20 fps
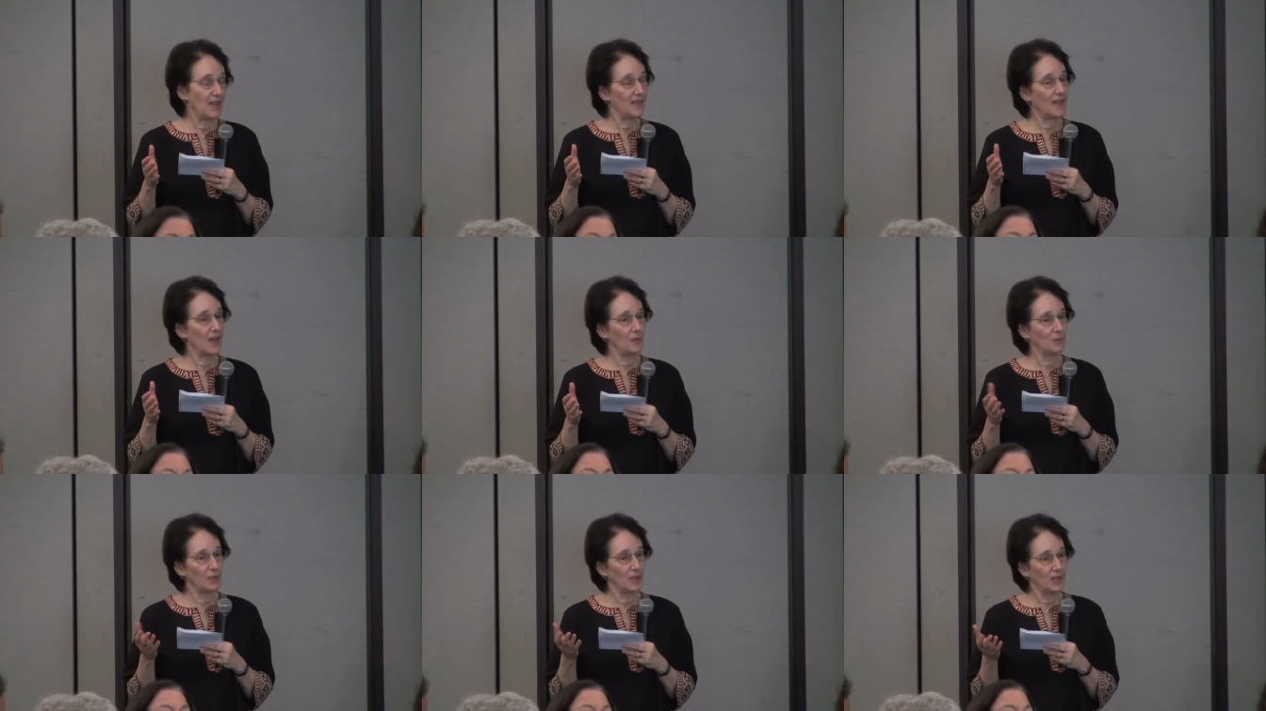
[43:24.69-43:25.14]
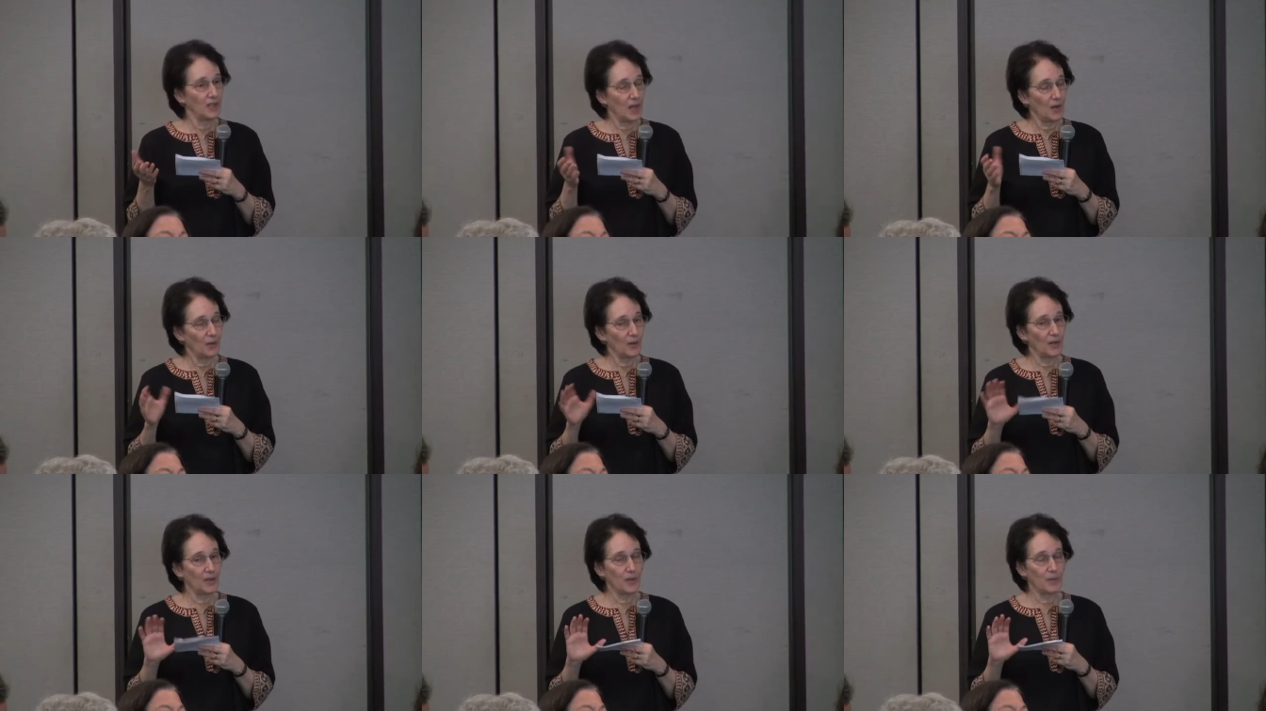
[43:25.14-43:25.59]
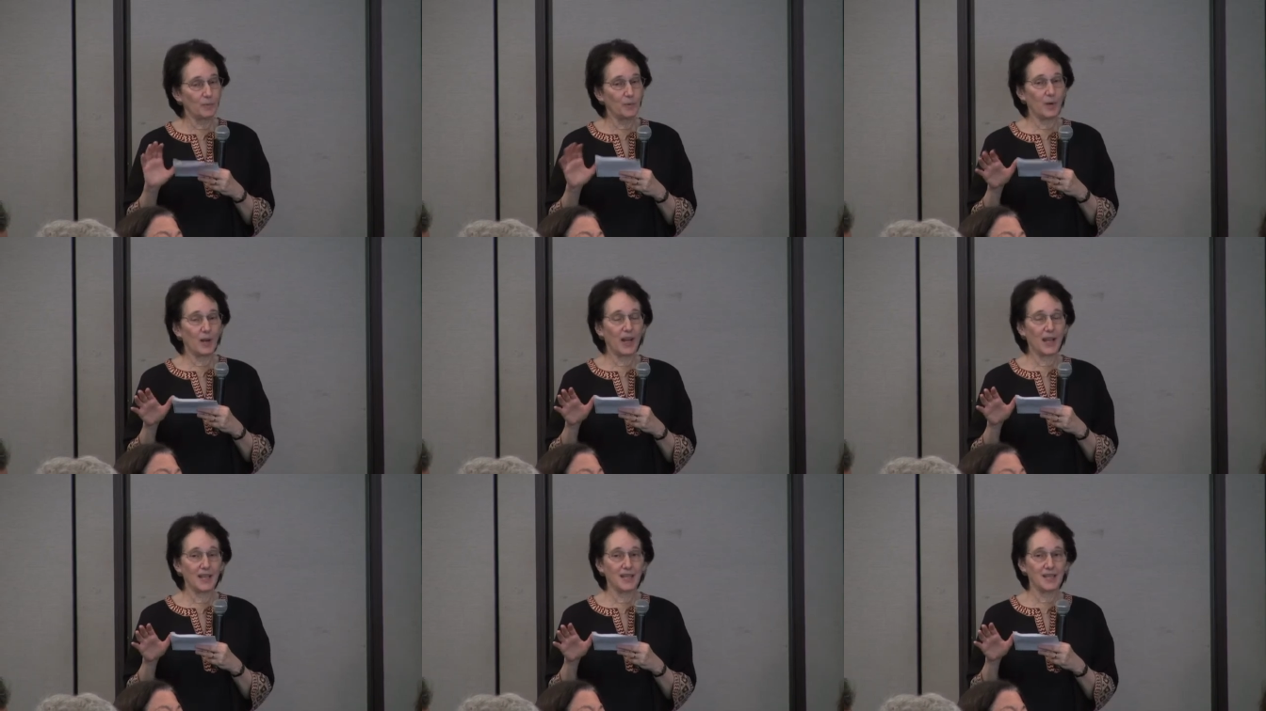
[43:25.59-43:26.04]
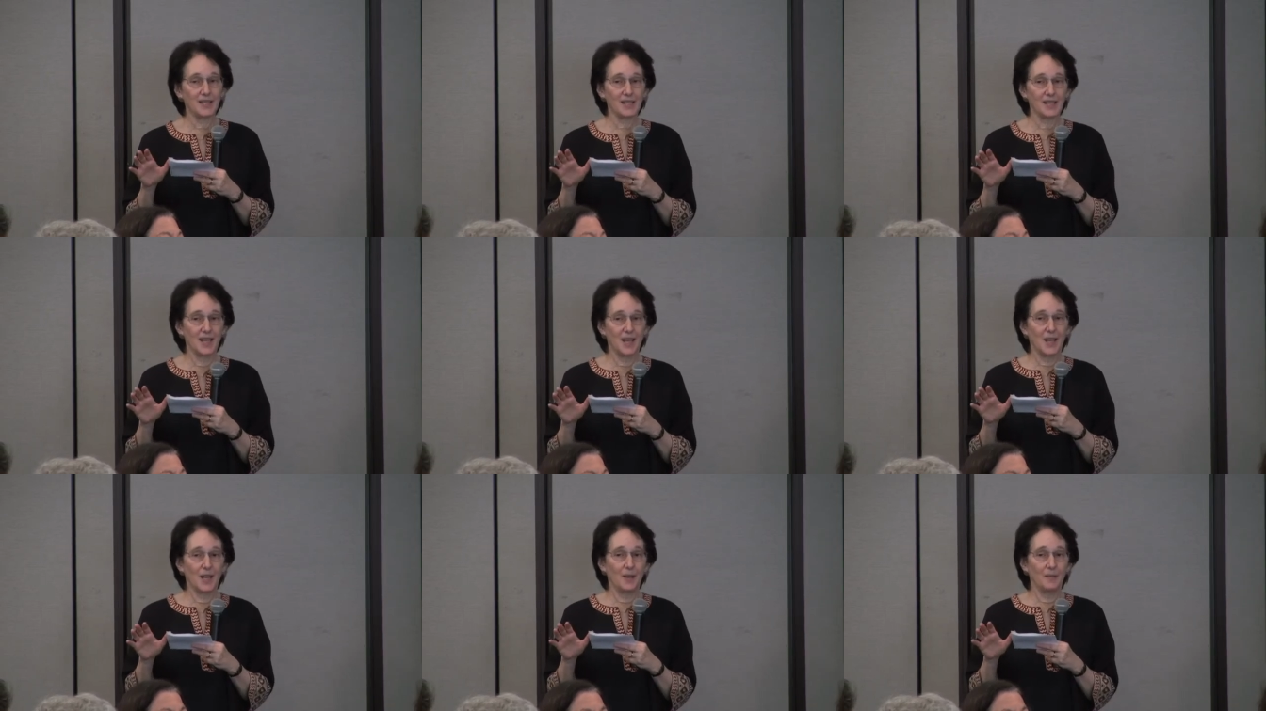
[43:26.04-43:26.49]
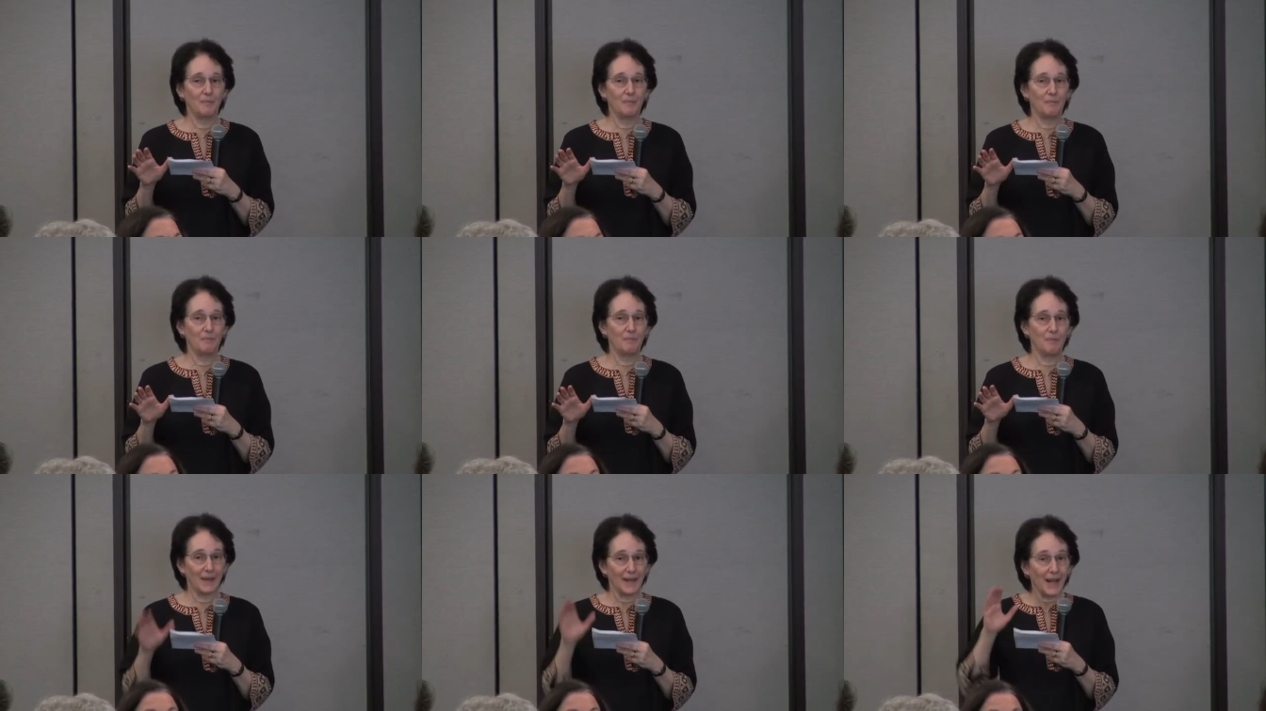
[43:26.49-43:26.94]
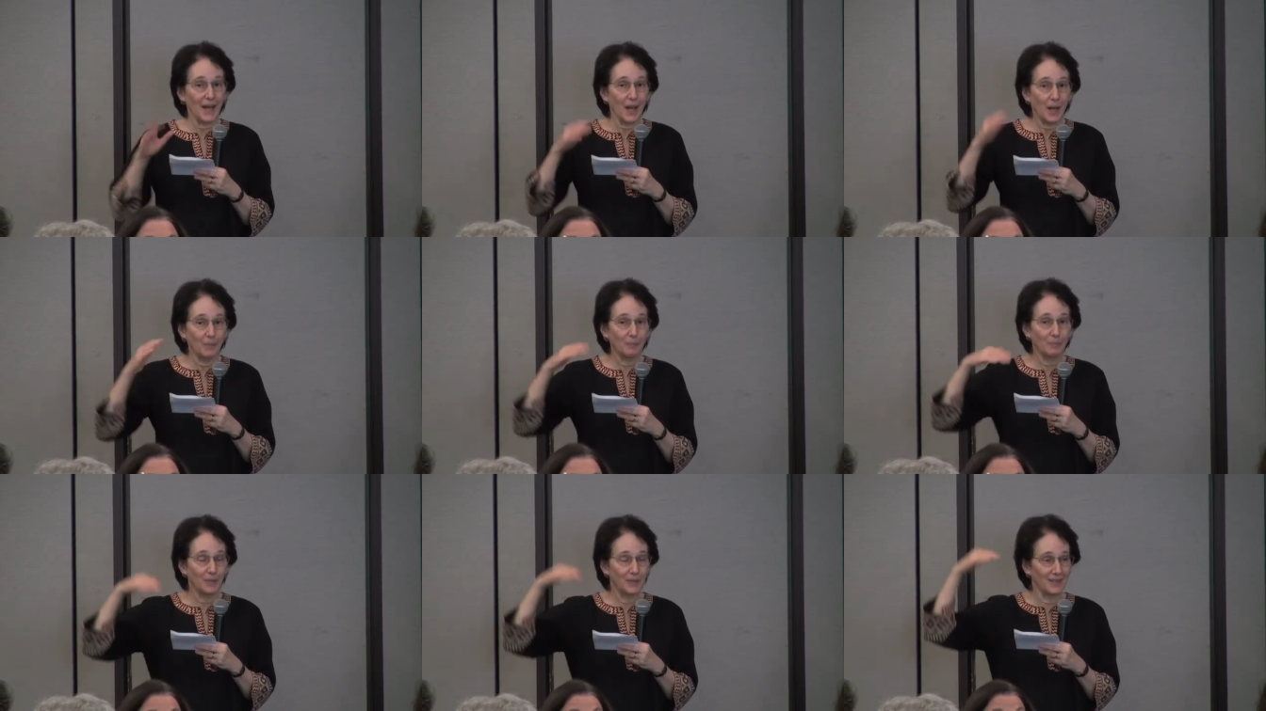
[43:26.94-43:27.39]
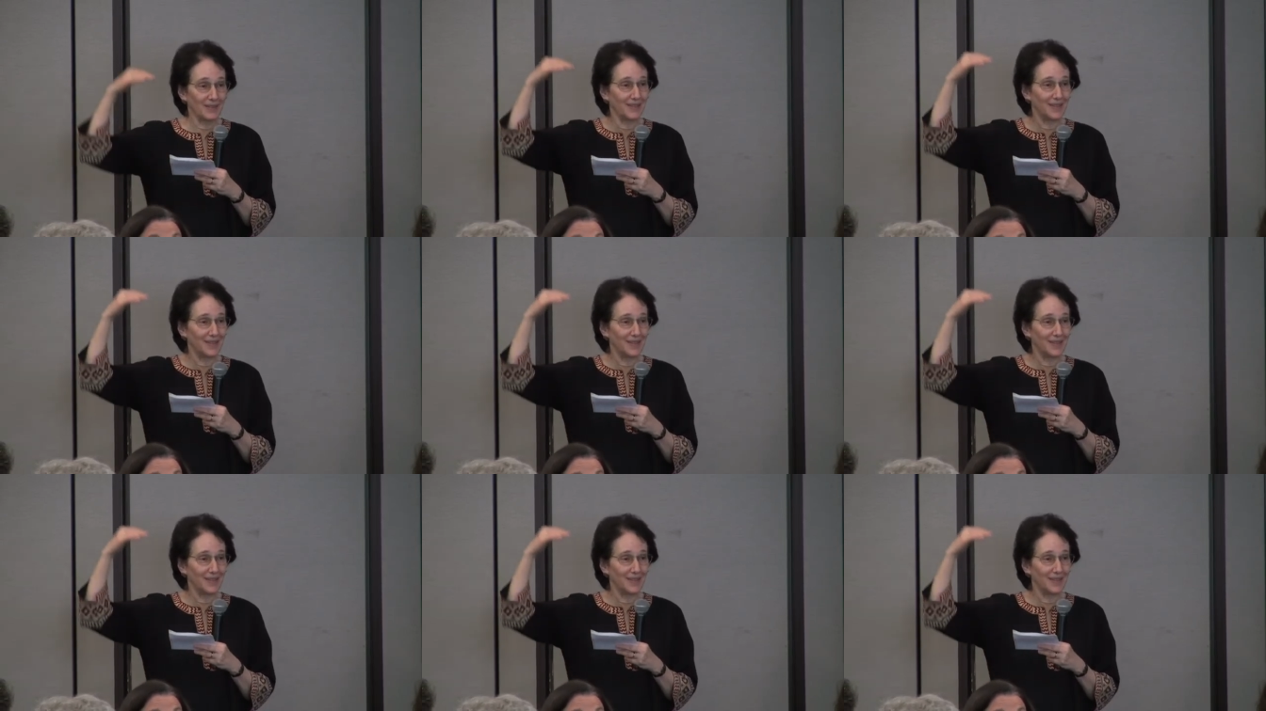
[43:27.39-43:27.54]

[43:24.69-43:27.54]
that will lower the price but up